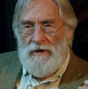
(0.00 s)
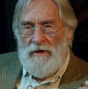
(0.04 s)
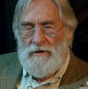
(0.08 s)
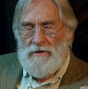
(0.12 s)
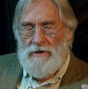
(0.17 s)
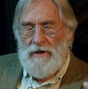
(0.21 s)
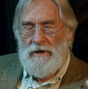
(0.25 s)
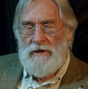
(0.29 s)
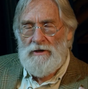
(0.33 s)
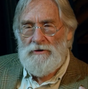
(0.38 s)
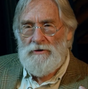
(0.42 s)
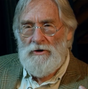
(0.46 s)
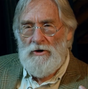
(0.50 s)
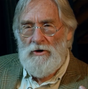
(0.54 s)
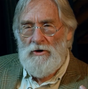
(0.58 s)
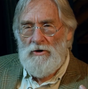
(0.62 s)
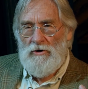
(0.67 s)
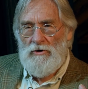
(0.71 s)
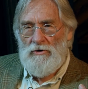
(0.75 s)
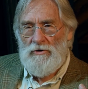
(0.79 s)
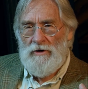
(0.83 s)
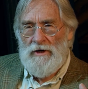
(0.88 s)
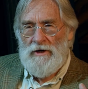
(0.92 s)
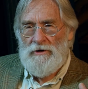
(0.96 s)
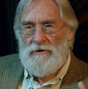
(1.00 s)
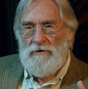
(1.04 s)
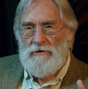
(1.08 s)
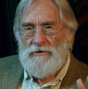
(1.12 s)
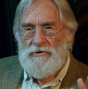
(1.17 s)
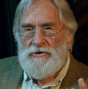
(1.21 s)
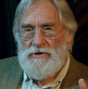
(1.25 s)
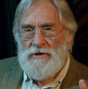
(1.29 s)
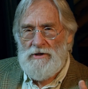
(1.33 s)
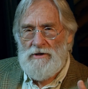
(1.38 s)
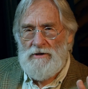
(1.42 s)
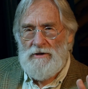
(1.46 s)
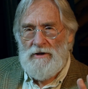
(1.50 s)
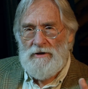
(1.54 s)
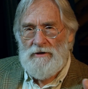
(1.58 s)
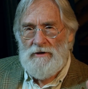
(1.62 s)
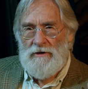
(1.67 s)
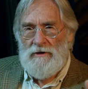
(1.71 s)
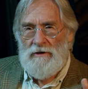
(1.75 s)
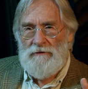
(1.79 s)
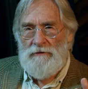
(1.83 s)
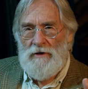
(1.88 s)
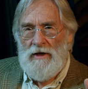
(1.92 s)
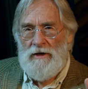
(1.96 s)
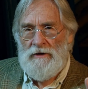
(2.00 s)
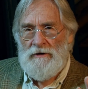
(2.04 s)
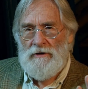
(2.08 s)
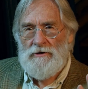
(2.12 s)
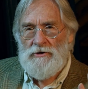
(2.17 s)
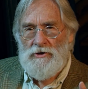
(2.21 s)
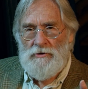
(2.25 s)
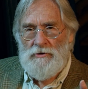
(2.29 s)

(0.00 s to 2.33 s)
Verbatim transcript: take in the whole, and you'll see that, and then,